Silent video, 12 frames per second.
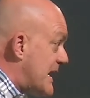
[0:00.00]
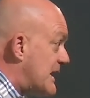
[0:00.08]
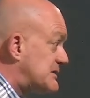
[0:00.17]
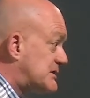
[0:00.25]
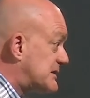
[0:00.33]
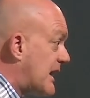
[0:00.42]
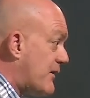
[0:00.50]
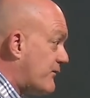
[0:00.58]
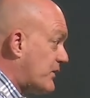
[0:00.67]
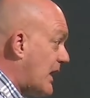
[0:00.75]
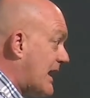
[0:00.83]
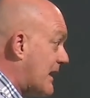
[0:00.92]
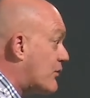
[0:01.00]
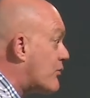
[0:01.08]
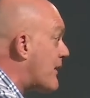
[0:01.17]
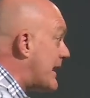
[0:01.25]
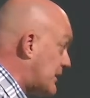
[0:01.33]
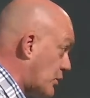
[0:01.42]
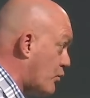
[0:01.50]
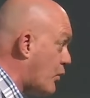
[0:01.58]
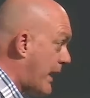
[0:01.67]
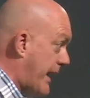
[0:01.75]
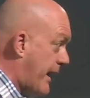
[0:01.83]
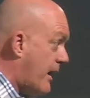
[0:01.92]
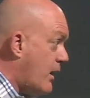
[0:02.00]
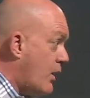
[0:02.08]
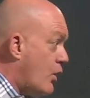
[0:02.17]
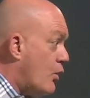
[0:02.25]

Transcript: the unsaved in a greater way?